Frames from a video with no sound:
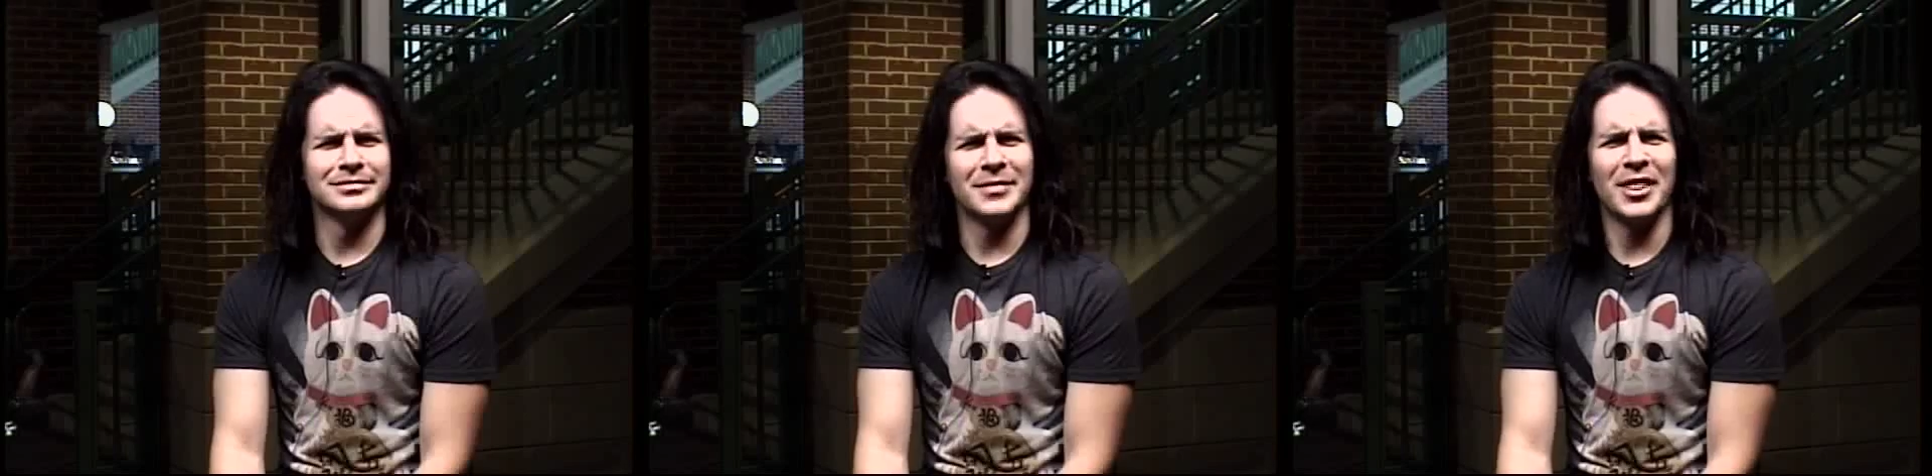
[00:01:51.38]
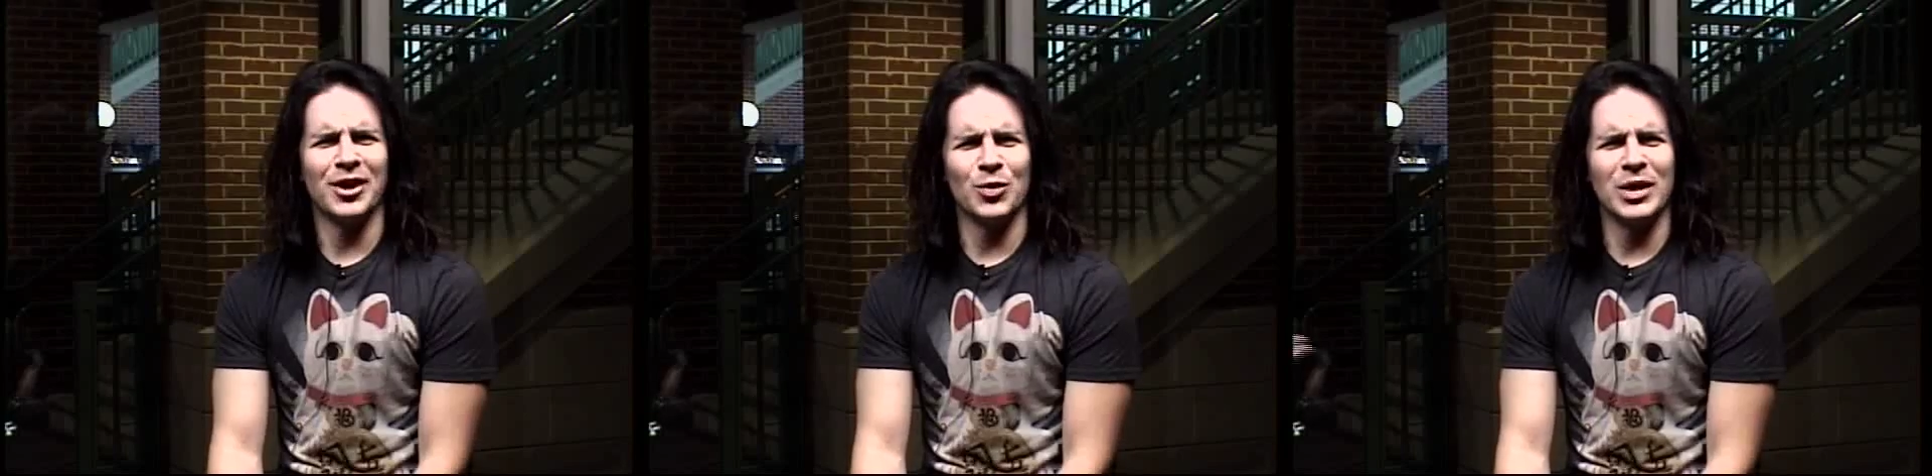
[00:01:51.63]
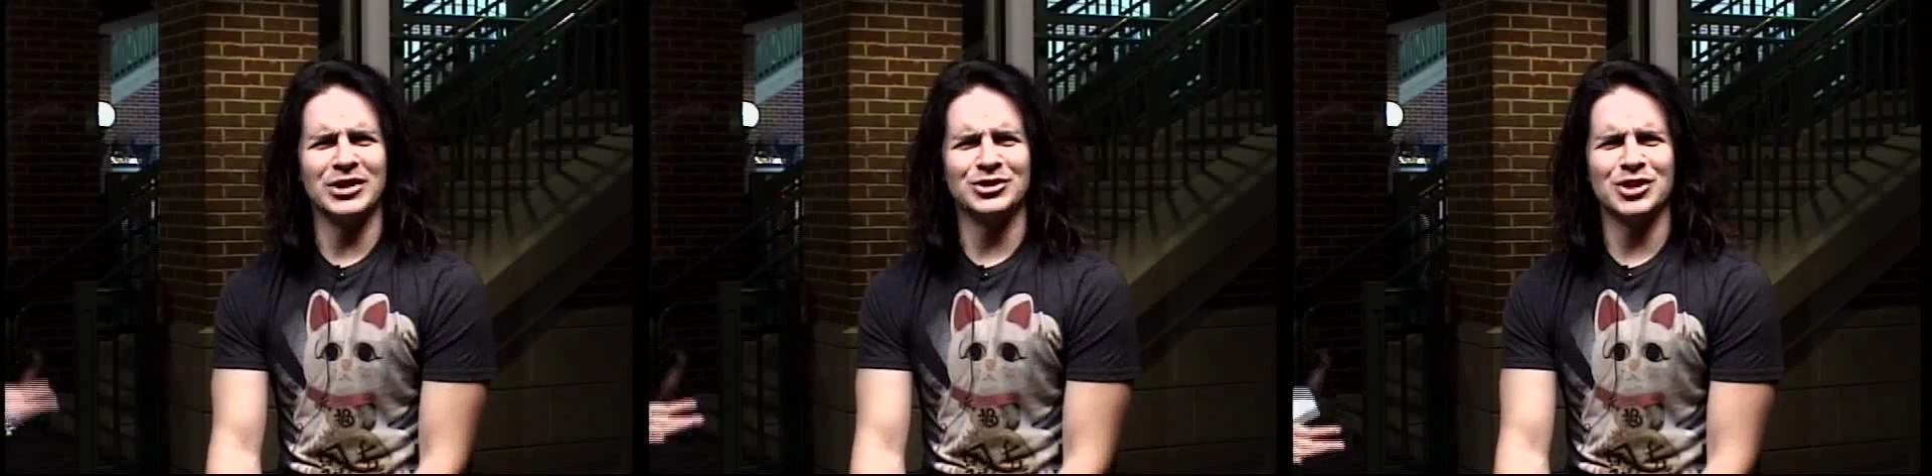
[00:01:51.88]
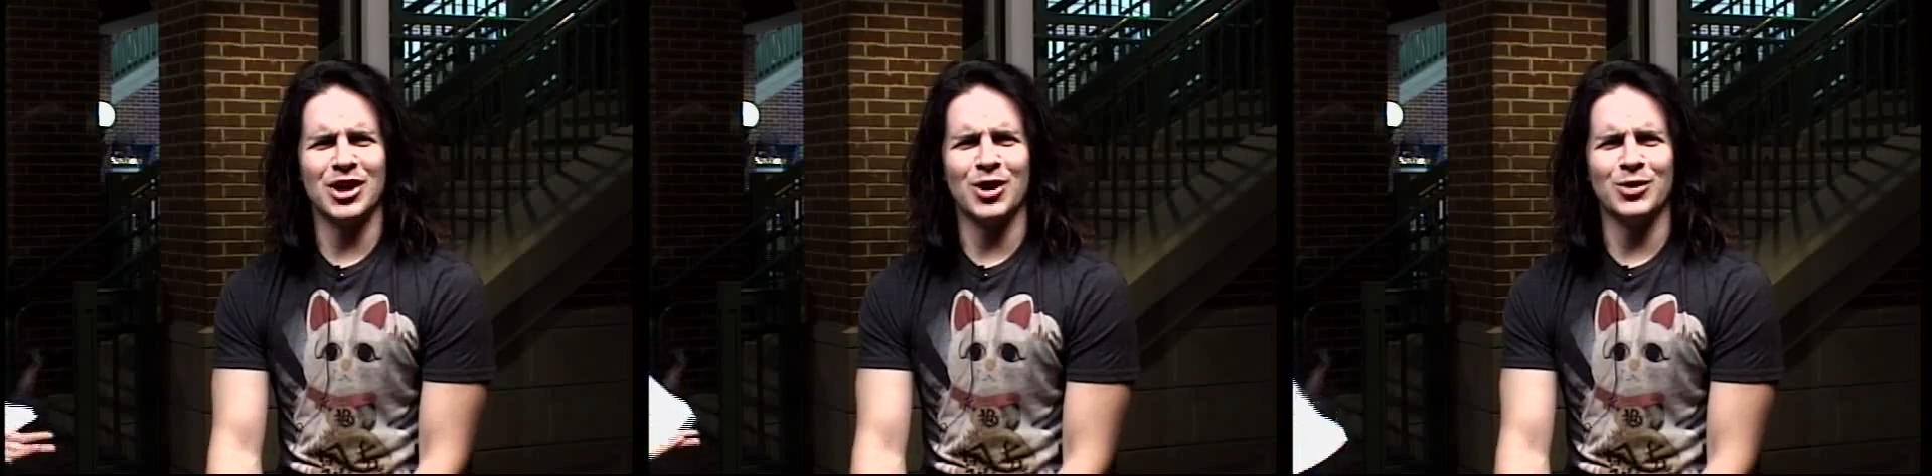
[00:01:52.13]
you're
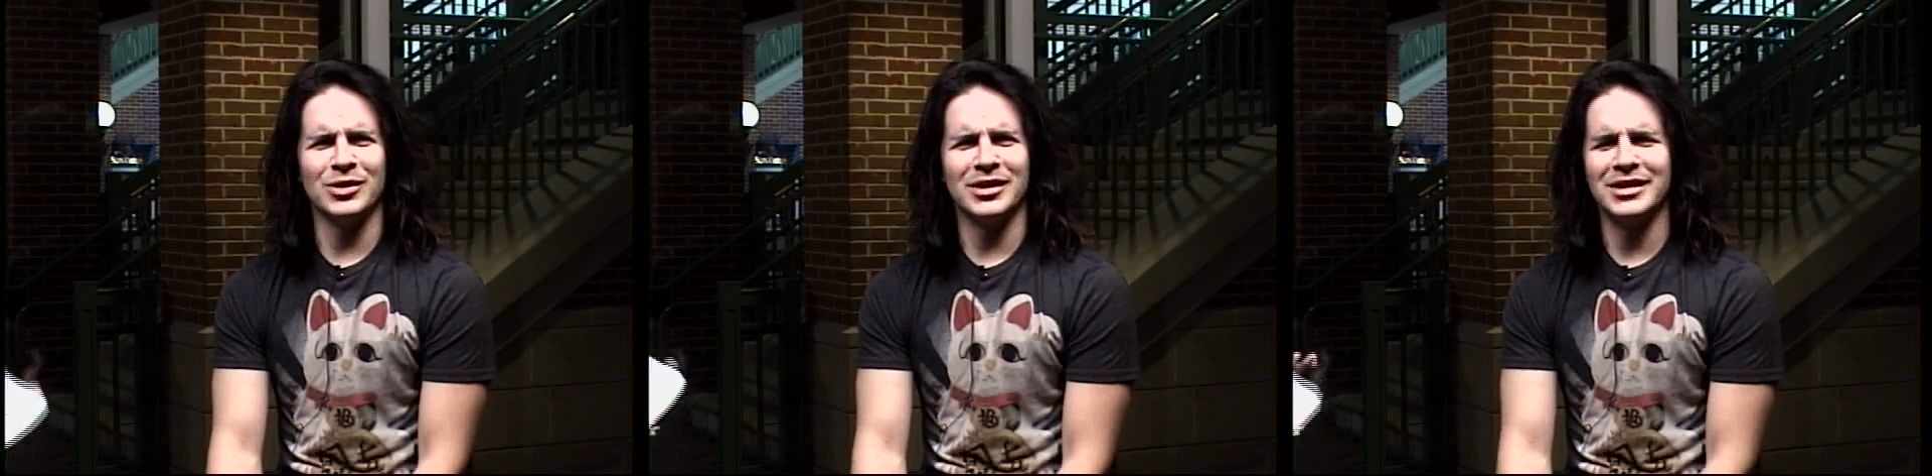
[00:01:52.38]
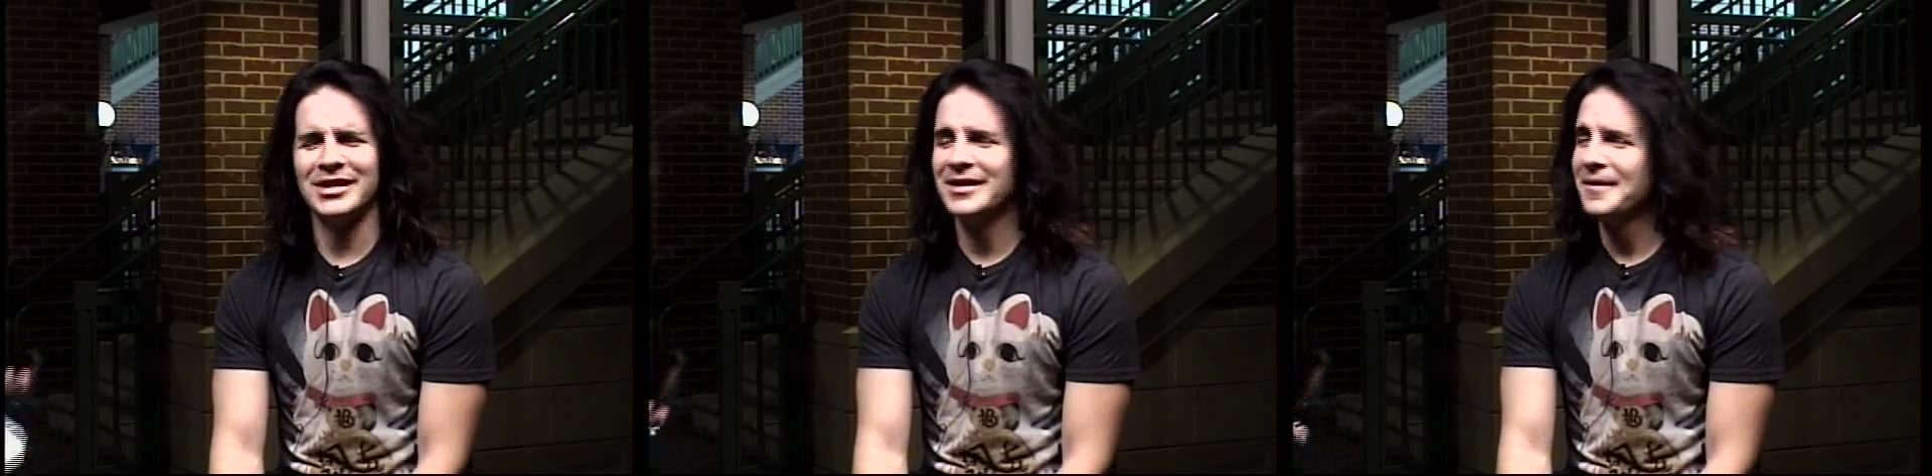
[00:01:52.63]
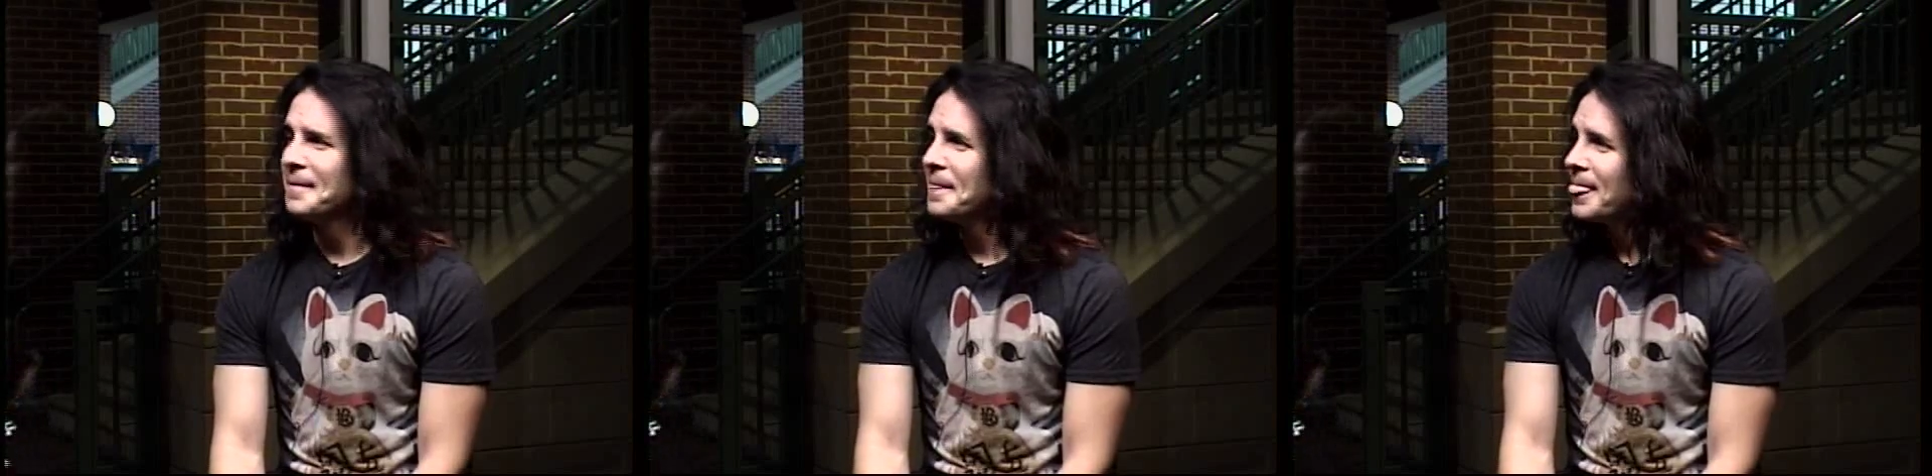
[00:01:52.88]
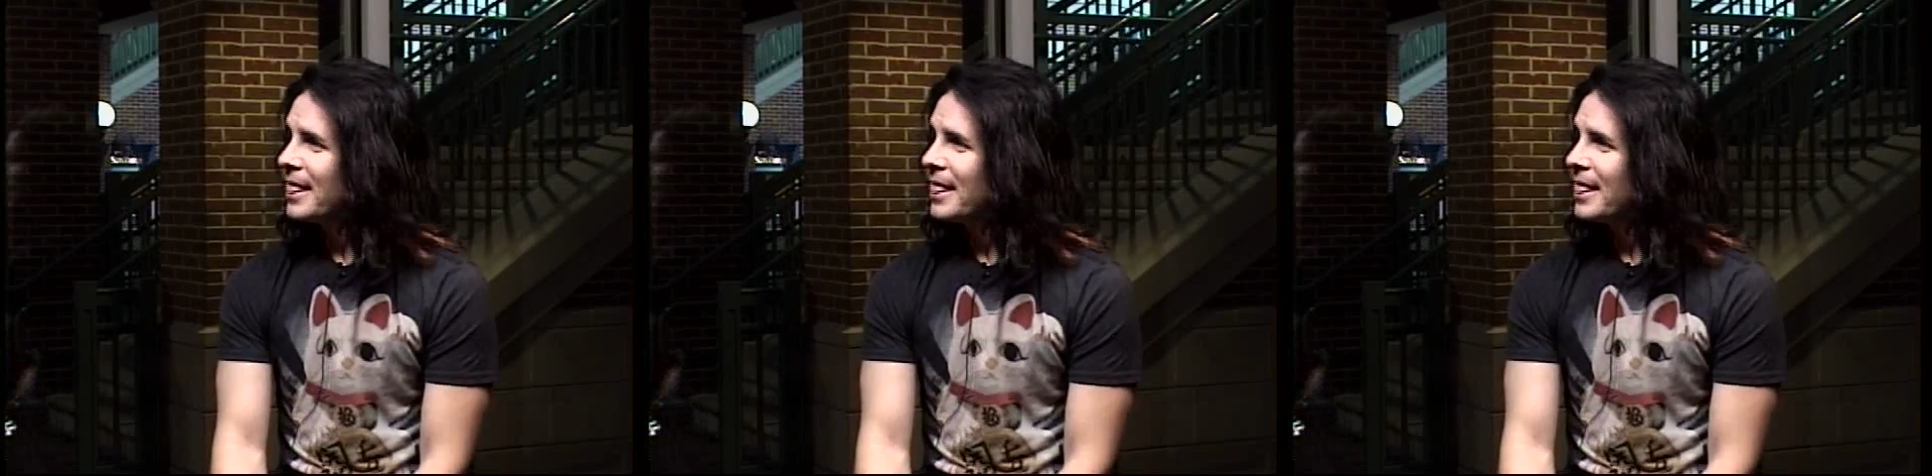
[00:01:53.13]
different. The Queer Show,